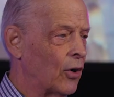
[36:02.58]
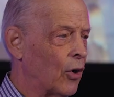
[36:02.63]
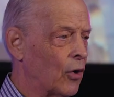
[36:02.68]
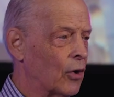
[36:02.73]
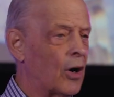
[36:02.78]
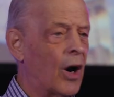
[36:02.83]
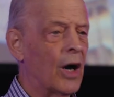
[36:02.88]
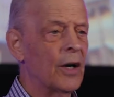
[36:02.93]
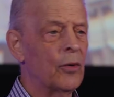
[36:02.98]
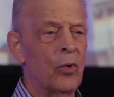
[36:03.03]
no,
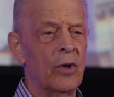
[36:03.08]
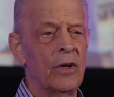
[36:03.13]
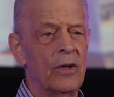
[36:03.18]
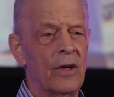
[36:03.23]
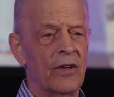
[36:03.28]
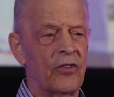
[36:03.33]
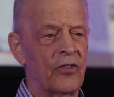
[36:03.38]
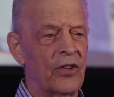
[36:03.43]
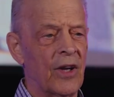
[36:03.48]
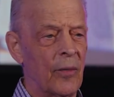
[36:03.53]
God wouldn't
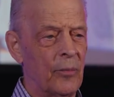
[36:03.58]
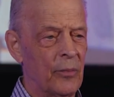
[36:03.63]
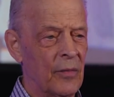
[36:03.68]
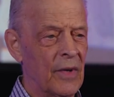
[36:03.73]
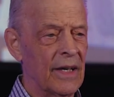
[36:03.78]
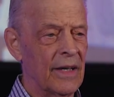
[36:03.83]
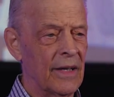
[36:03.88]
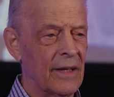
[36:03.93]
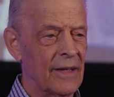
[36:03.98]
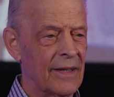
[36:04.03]
accept
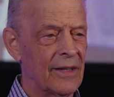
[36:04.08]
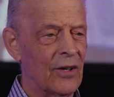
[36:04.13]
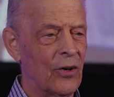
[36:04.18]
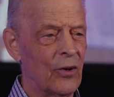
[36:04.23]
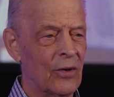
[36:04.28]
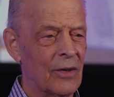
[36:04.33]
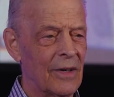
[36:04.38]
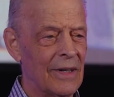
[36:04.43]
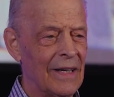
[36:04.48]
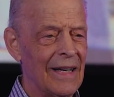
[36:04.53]
me, you
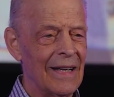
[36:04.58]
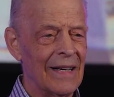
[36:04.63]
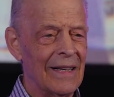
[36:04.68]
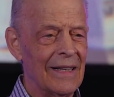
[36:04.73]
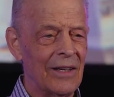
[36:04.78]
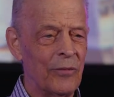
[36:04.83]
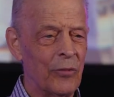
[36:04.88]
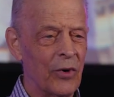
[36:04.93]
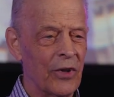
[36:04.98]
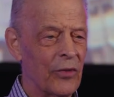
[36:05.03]
know,
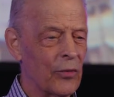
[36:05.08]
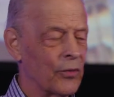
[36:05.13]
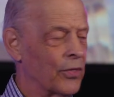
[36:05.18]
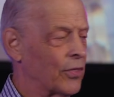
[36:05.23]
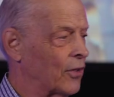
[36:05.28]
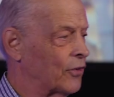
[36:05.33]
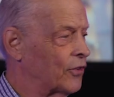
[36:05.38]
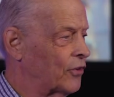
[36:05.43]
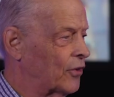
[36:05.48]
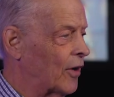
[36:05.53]
with the,
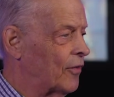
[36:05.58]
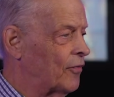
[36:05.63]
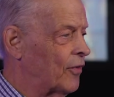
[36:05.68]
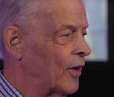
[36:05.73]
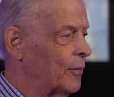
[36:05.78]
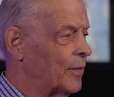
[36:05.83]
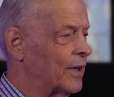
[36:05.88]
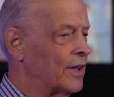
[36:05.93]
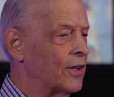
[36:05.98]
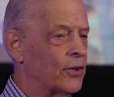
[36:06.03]
the stuff
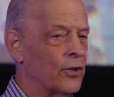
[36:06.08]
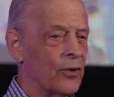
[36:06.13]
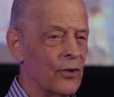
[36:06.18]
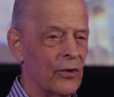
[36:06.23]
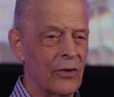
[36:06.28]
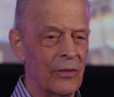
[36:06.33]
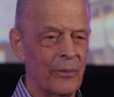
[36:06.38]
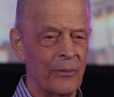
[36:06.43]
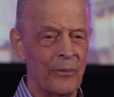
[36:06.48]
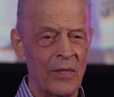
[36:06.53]
I'm
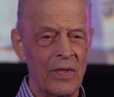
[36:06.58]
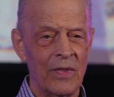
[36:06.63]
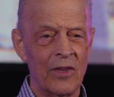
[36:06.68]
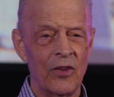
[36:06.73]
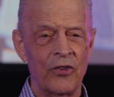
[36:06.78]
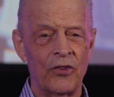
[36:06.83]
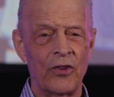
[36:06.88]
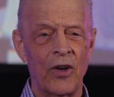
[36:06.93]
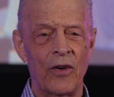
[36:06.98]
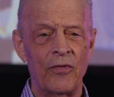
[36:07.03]
into,
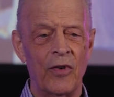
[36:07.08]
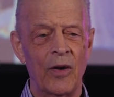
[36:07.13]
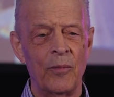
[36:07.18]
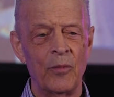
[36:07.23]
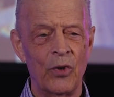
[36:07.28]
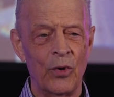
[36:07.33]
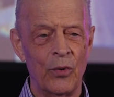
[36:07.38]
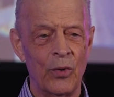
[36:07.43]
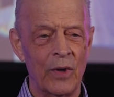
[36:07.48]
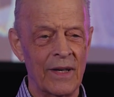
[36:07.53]
the stuff
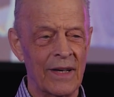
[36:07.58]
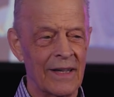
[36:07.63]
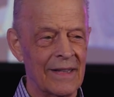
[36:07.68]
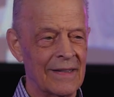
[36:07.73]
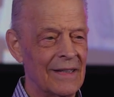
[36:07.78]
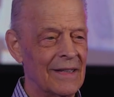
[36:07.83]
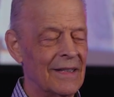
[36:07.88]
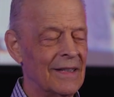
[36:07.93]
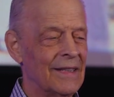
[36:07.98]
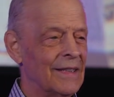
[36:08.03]
I'm
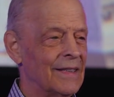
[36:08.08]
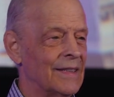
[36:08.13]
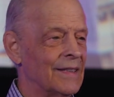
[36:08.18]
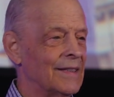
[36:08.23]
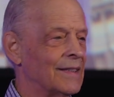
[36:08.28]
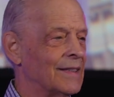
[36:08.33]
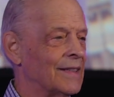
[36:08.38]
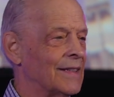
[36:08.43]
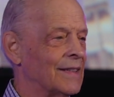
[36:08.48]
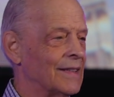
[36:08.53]
doing
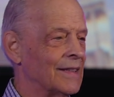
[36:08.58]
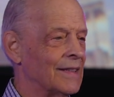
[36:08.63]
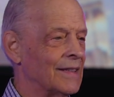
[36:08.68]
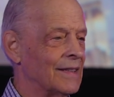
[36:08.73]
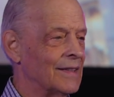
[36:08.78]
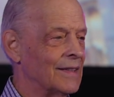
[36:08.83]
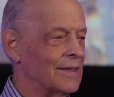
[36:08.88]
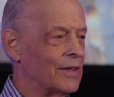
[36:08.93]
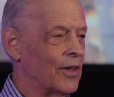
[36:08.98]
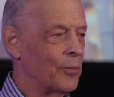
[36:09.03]

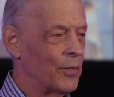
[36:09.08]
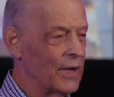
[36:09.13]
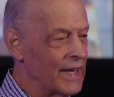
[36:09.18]
the